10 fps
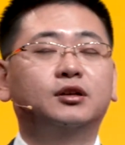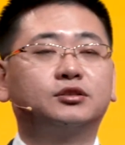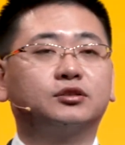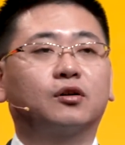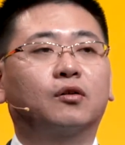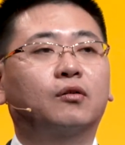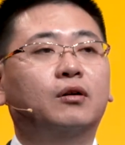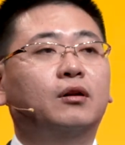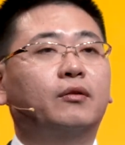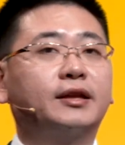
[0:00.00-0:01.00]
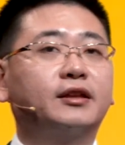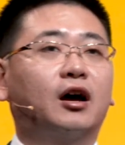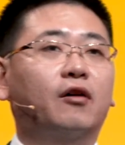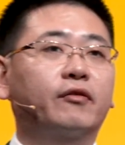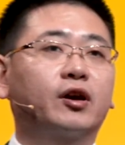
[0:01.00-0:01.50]
So right
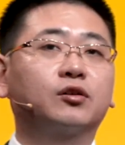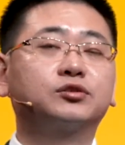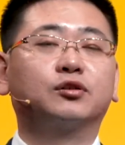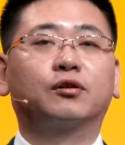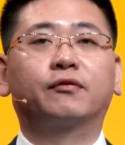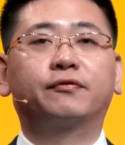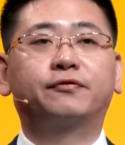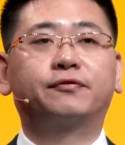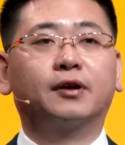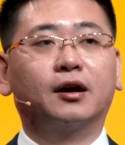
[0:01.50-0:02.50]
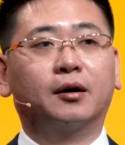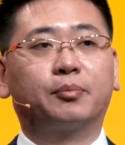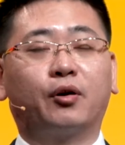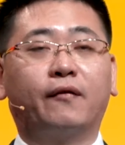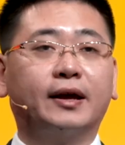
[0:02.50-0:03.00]
now, we also
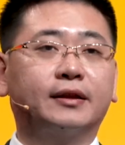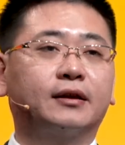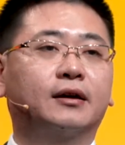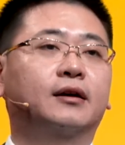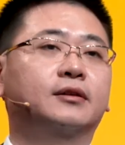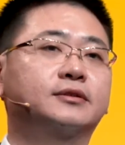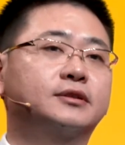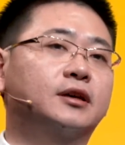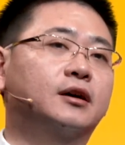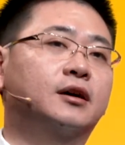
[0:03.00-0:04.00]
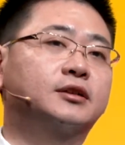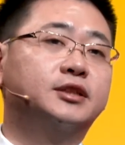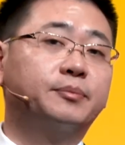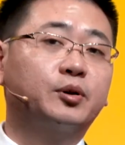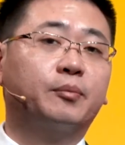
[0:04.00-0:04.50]
provide the
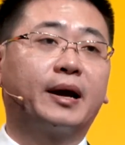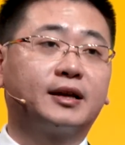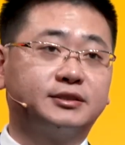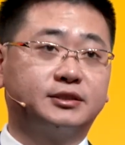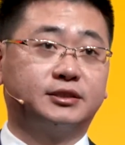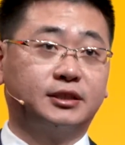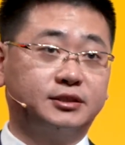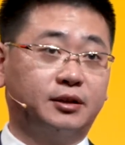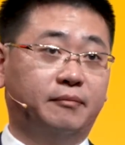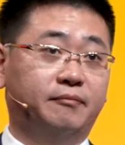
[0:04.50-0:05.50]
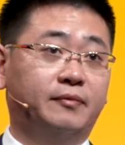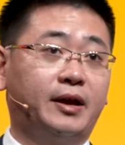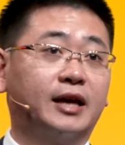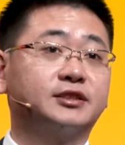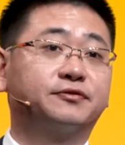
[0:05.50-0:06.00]
CPU-backed system
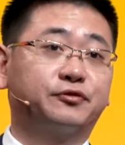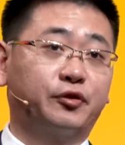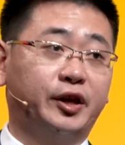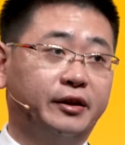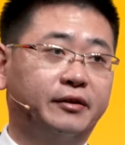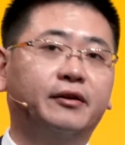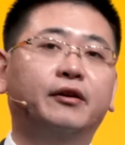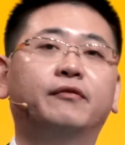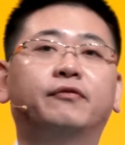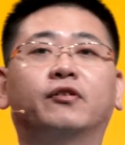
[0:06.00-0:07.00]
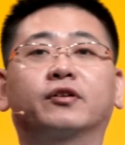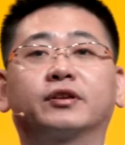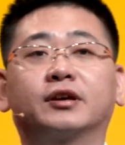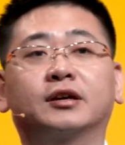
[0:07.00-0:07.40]
as free for